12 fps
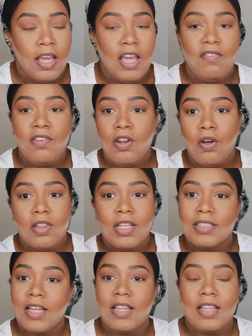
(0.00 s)
Even though
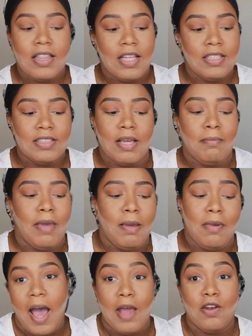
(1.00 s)
there's other things that
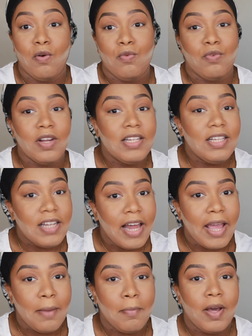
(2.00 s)
maybe I don't really
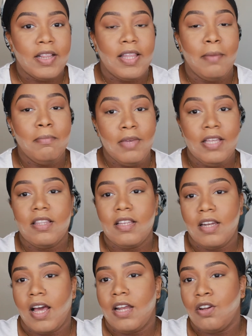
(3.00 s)
like, but they meet the
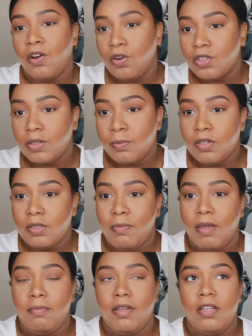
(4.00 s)
non-negotiables,
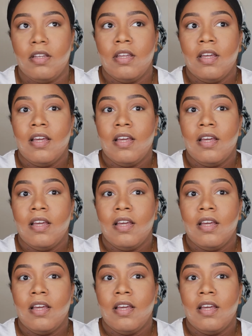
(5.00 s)
maybe